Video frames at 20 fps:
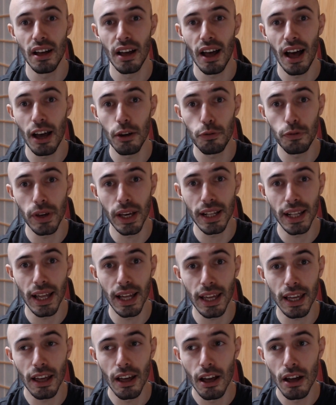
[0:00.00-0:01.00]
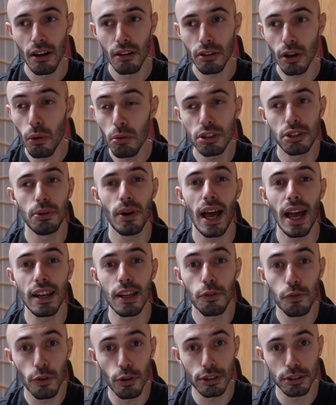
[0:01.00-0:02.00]
I feel like going to any
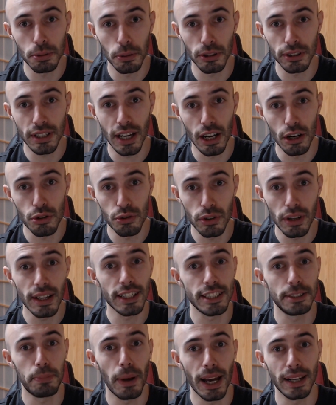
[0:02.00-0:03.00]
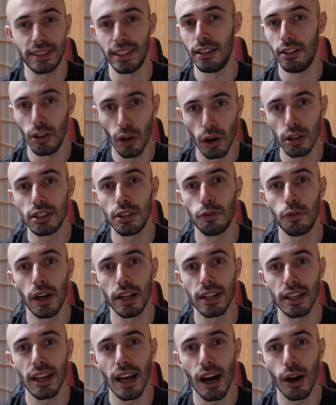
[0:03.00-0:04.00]
first world country expecting not to find a
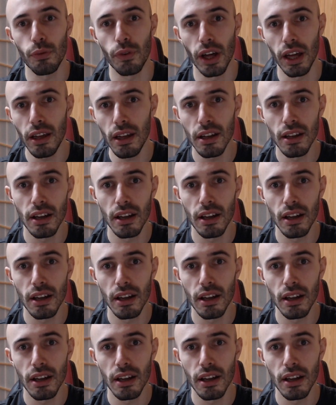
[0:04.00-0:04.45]
cafe